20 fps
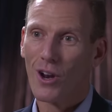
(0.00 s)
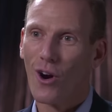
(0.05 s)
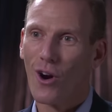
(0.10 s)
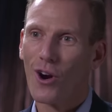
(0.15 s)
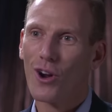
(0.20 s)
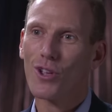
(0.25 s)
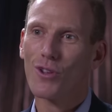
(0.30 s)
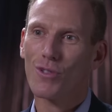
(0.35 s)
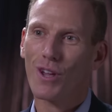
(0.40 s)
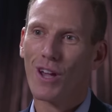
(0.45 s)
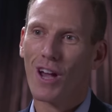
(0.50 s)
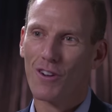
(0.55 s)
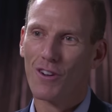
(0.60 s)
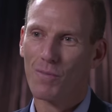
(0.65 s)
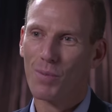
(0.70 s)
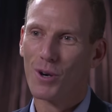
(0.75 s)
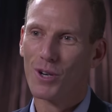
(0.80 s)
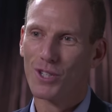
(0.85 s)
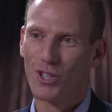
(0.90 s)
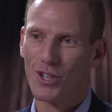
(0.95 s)
are you the kind of
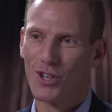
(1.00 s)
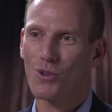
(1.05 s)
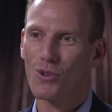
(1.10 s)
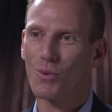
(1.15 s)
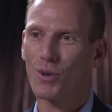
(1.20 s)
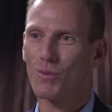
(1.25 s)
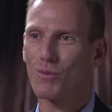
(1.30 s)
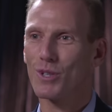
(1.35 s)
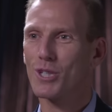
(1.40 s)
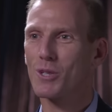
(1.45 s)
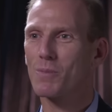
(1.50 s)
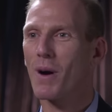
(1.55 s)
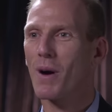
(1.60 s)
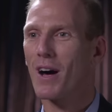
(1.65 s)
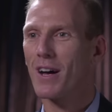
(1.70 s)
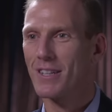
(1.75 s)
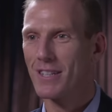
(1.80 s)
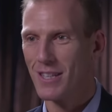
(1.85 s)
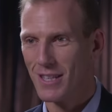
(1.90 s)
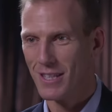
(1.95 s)
person who would
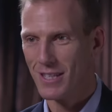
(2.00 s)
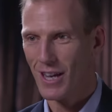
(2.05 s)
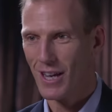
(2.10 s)
respond to this